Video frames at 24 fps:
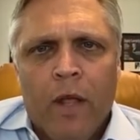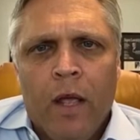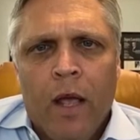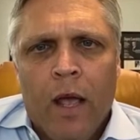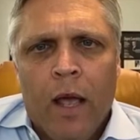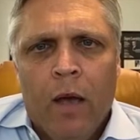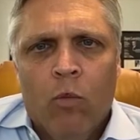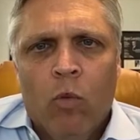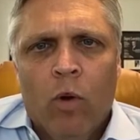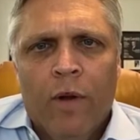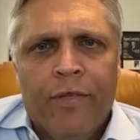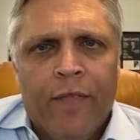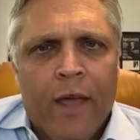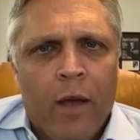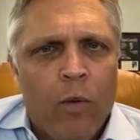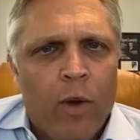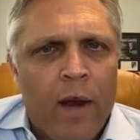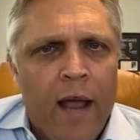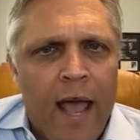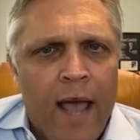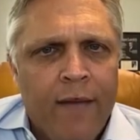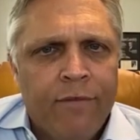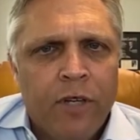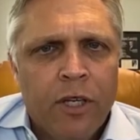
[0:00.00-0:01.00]
And what they would
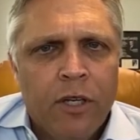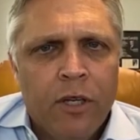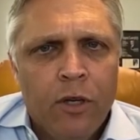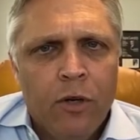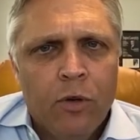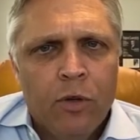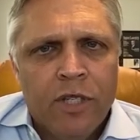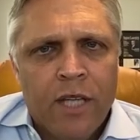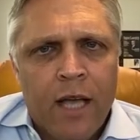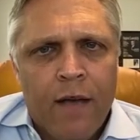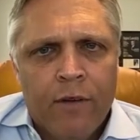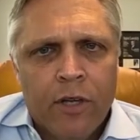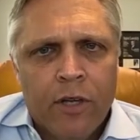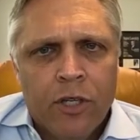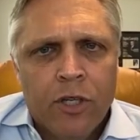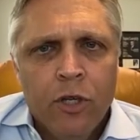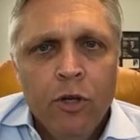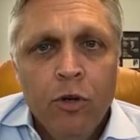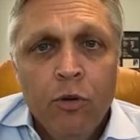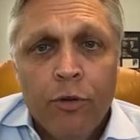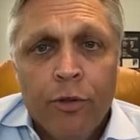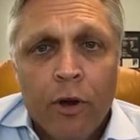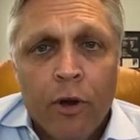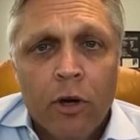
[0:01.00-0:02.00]
have to do is have a
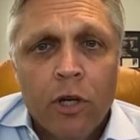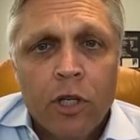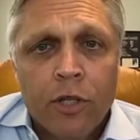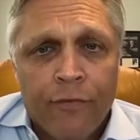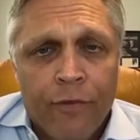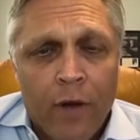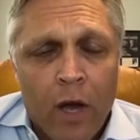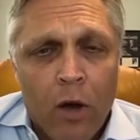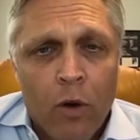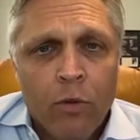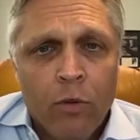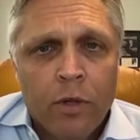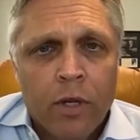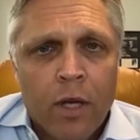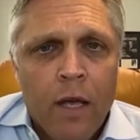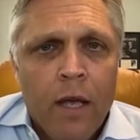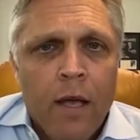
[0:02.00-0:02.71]
two-thirds vote